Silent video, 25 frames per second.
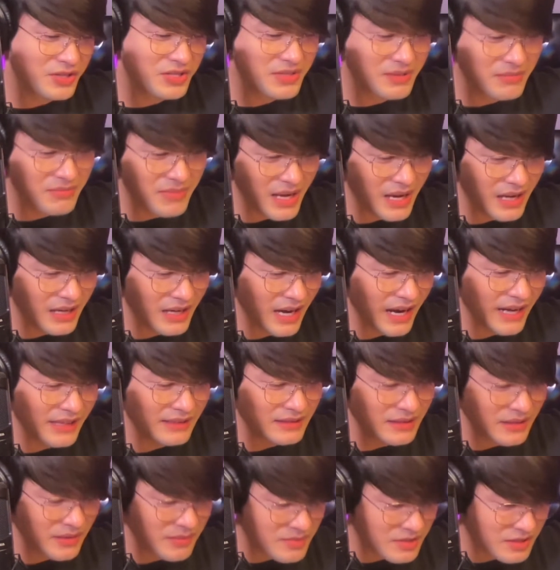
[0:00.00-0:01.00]
the main
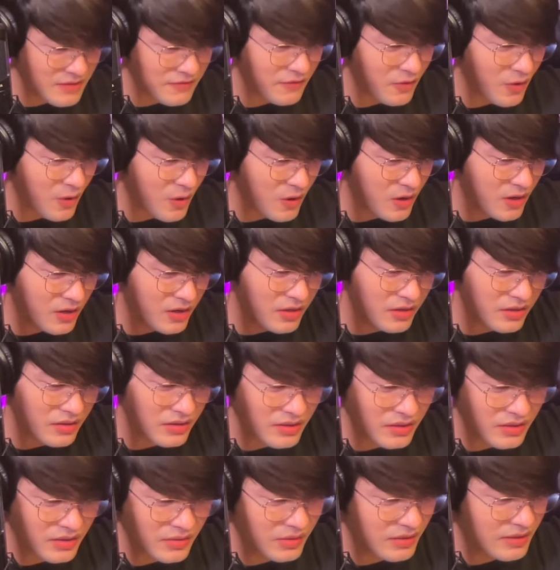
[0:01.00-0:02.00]
items for
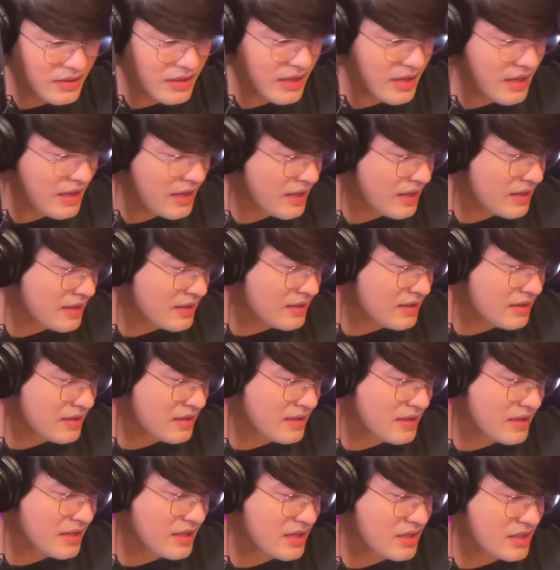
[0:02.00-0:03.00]
today
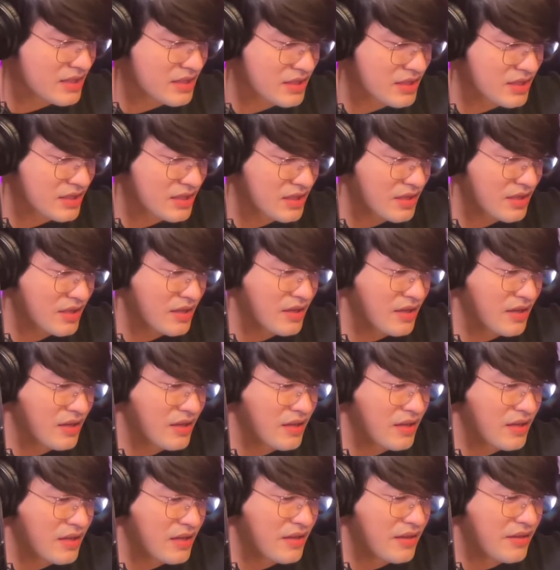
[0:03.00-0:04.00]
is
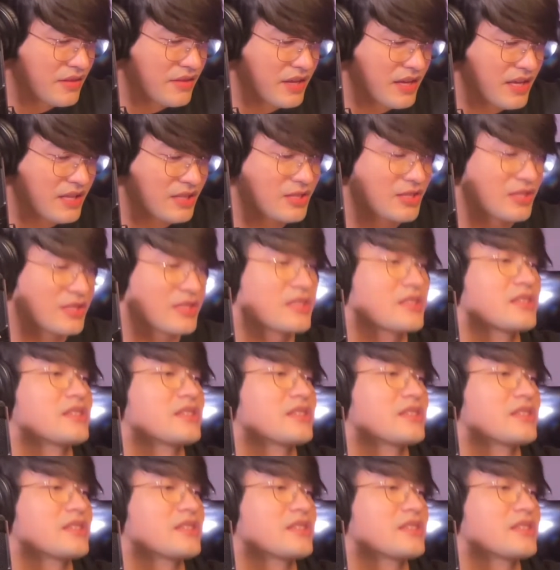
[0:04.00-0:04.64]
this